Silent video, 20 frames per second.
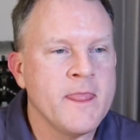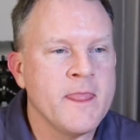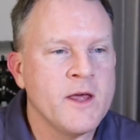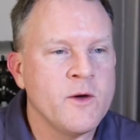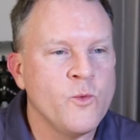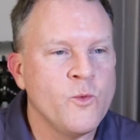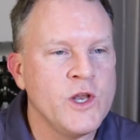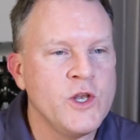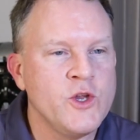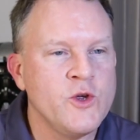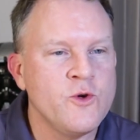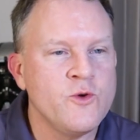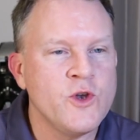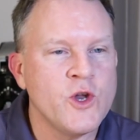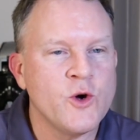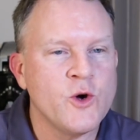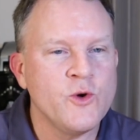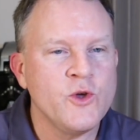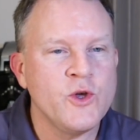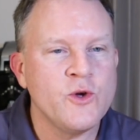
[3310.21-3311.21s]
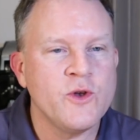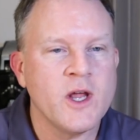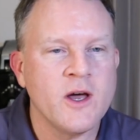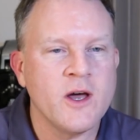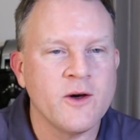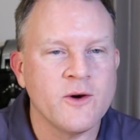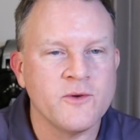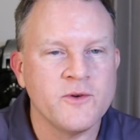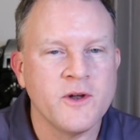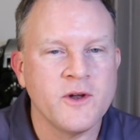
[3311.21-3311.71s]
When you know, you
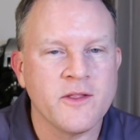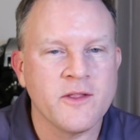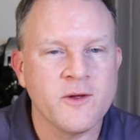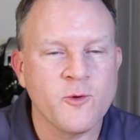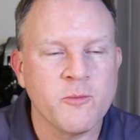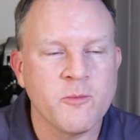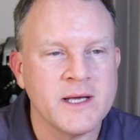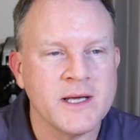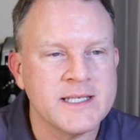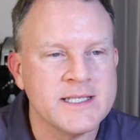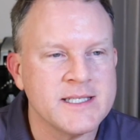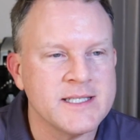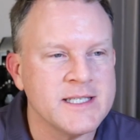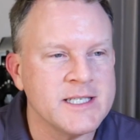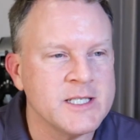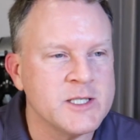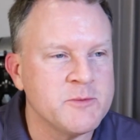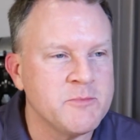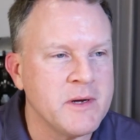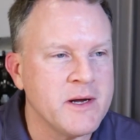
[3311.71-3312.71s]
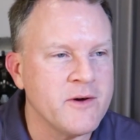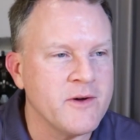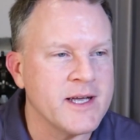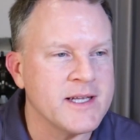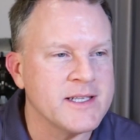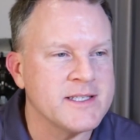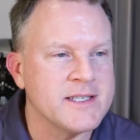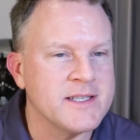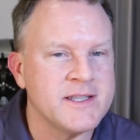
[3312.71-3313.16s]
know. Nothing replaces experience.